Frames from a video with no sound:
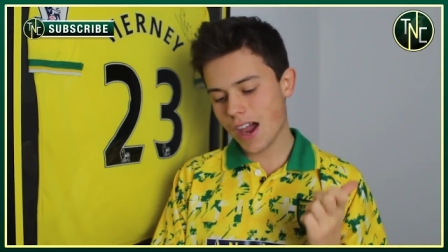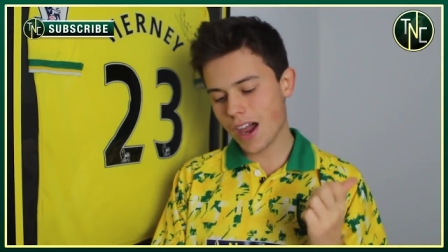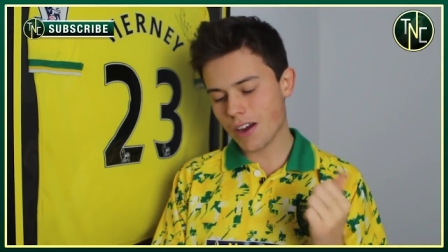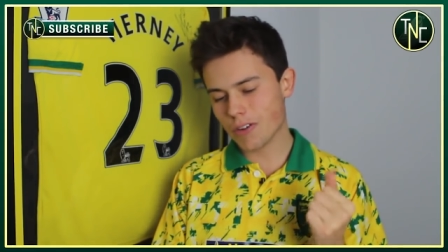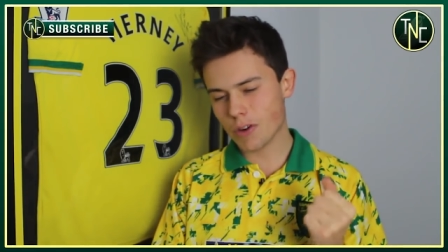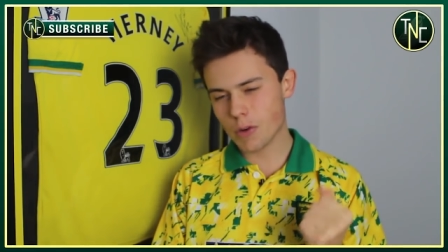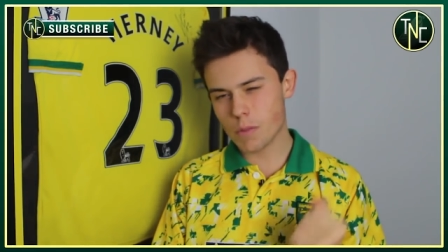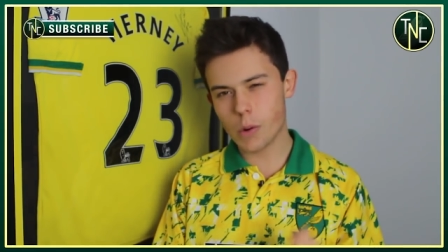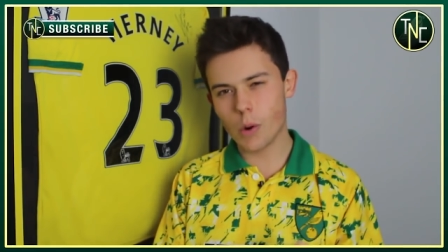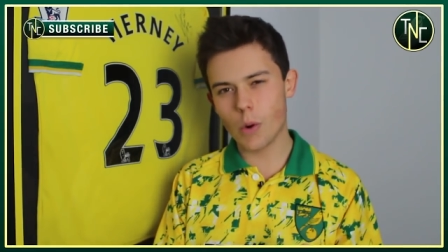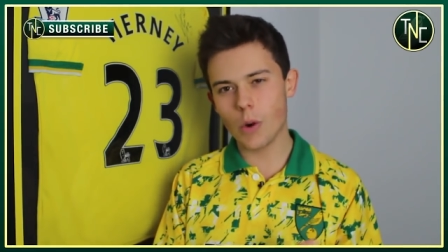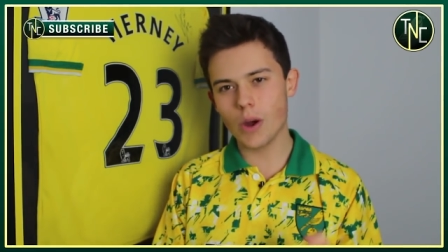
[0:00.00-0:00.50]
a
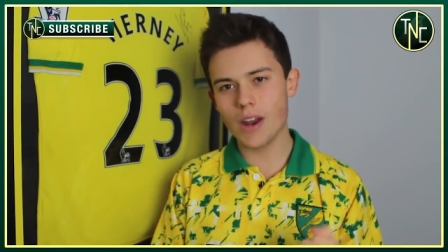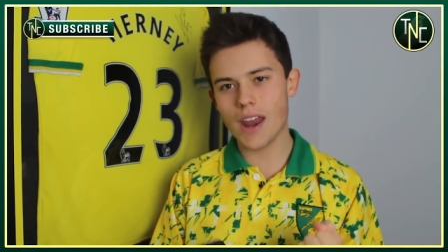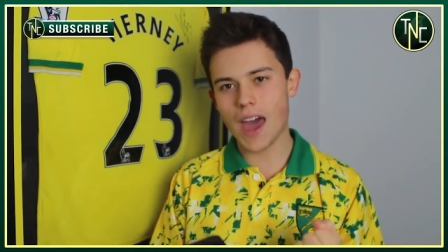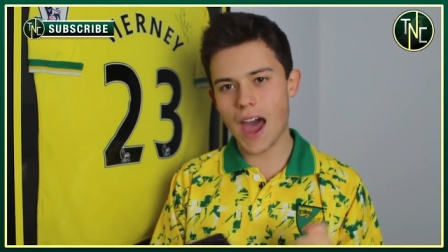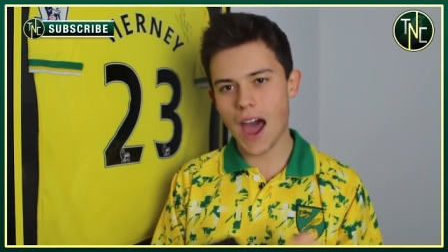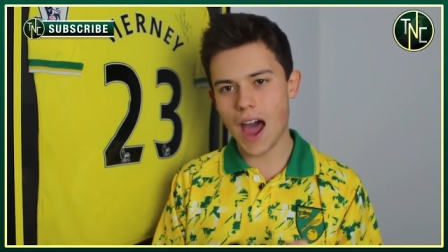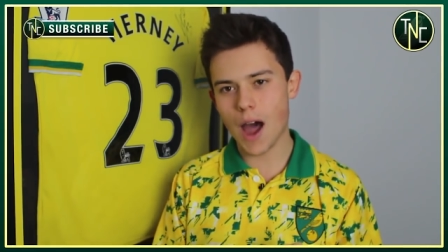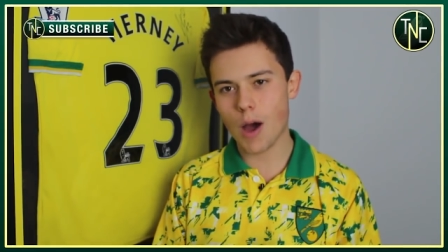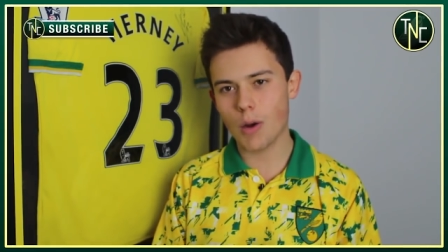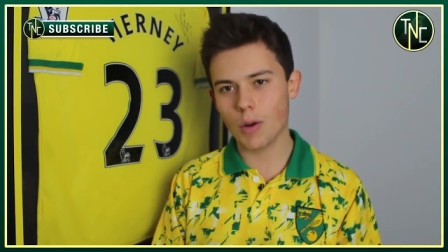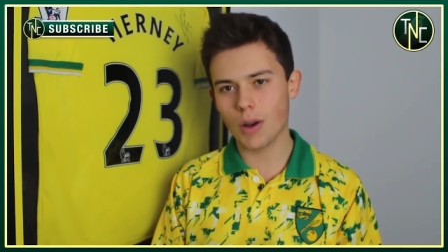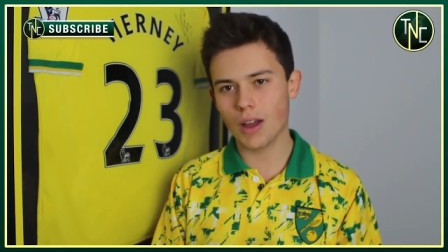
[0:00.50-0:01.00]
reporting
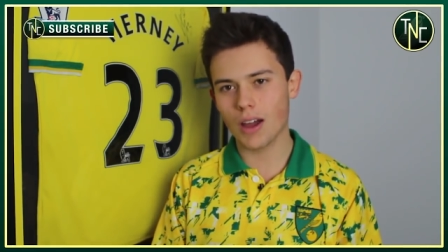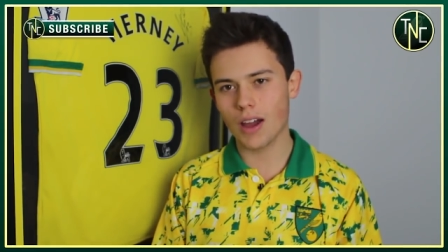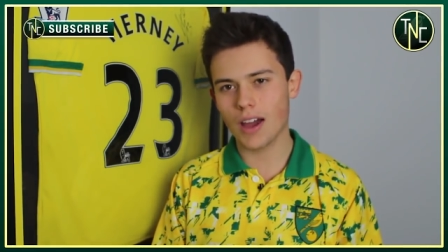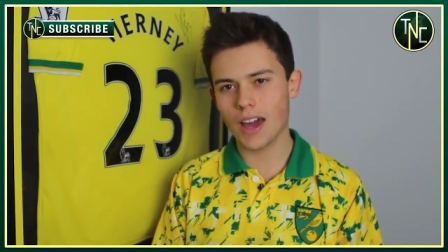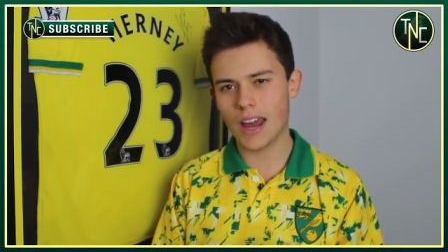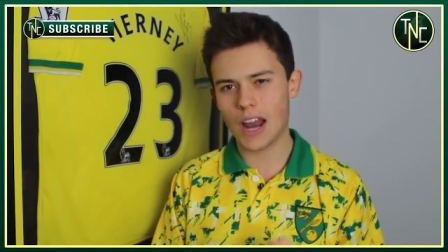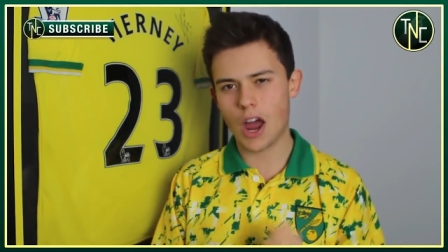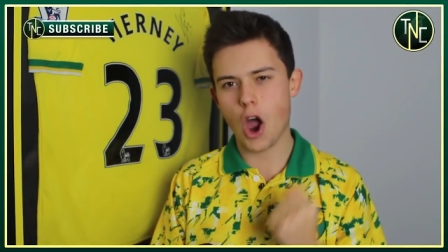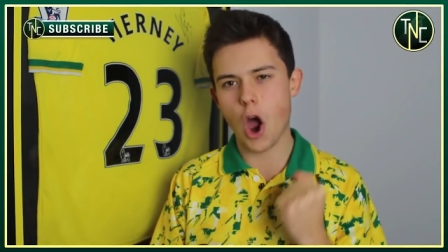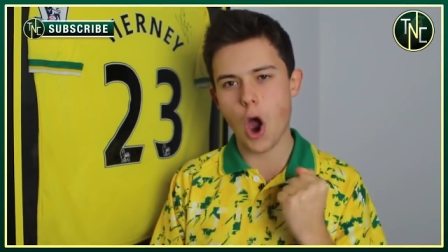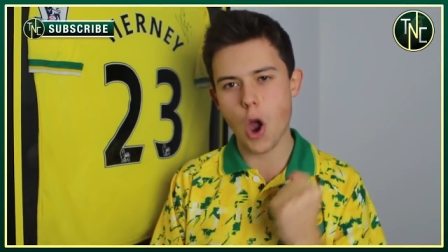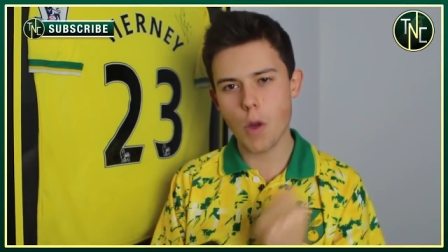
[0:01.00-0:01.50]
howler
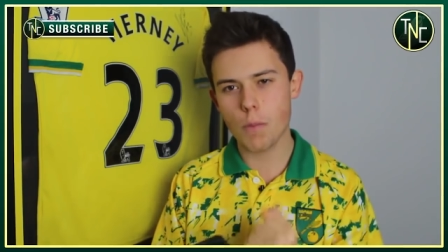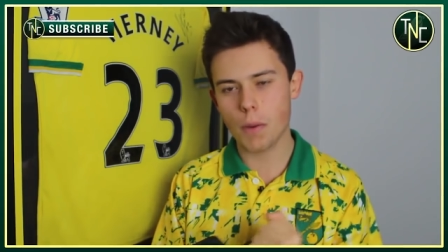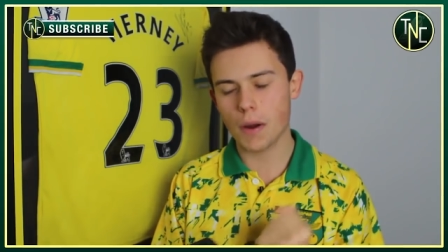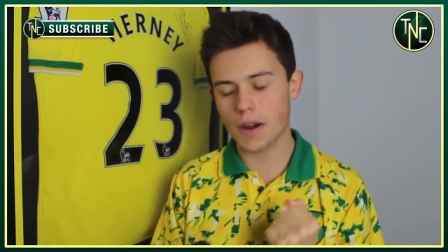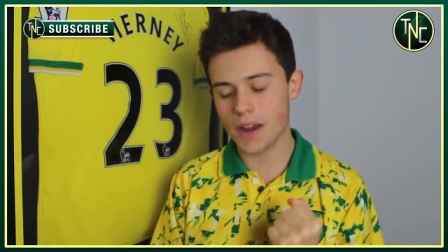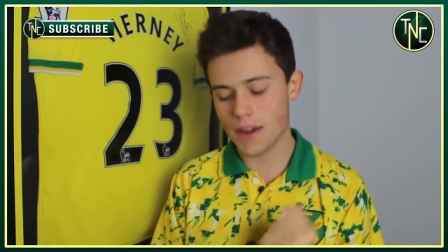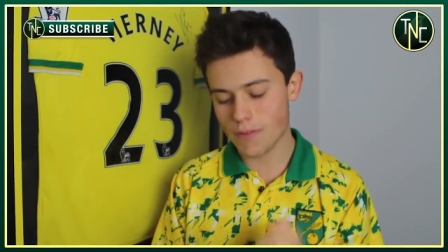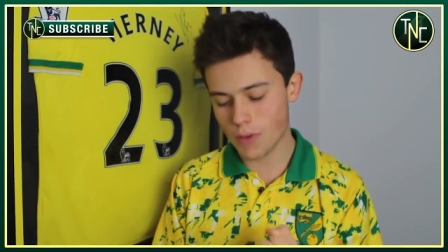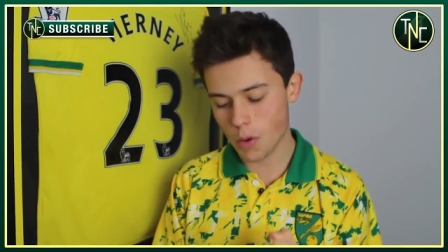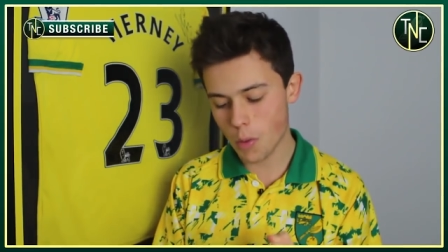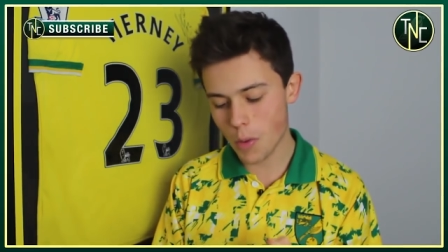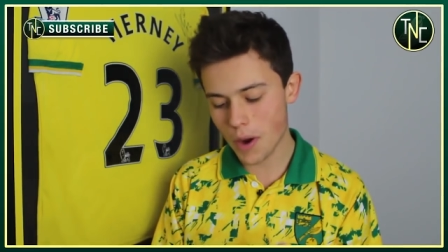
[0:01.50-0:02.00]
and I hope I
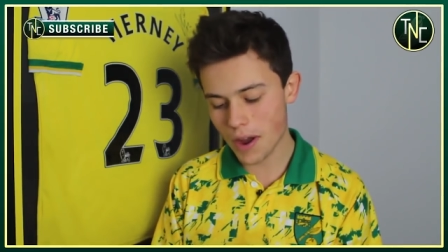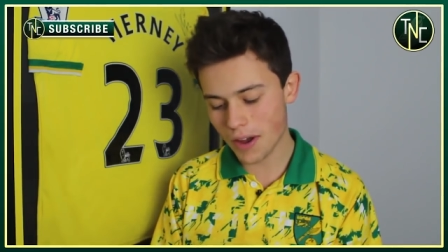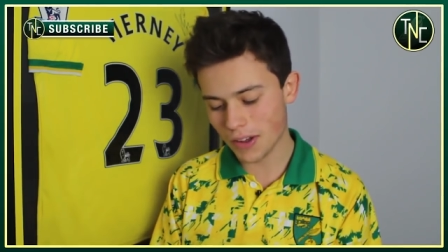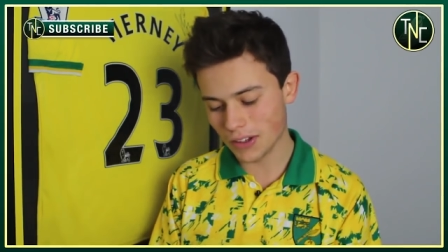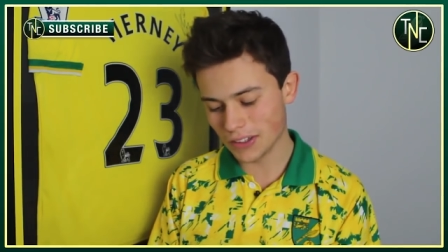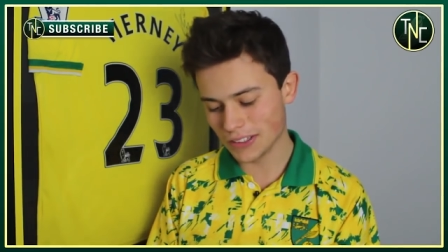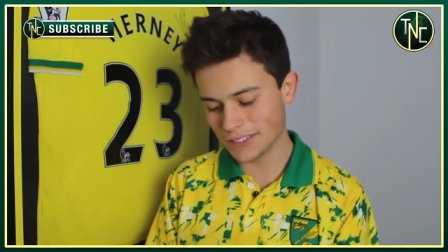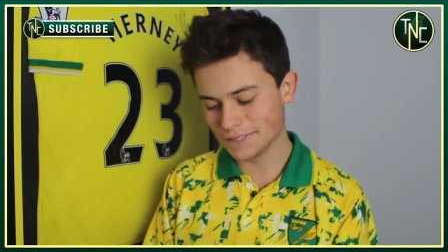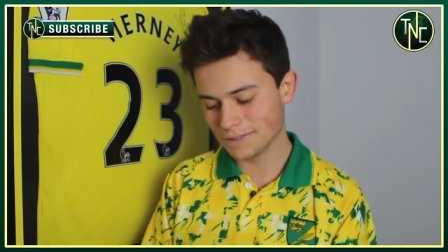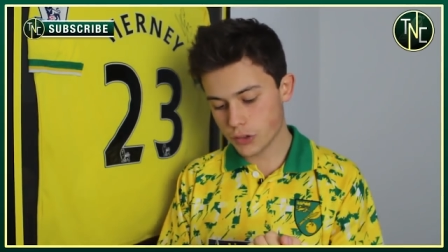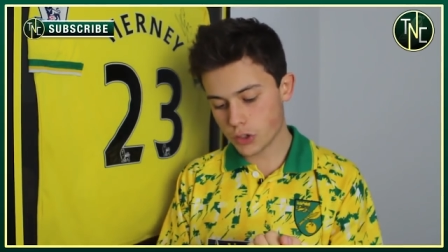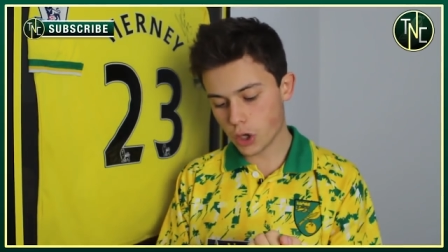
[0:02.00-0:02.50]
never will.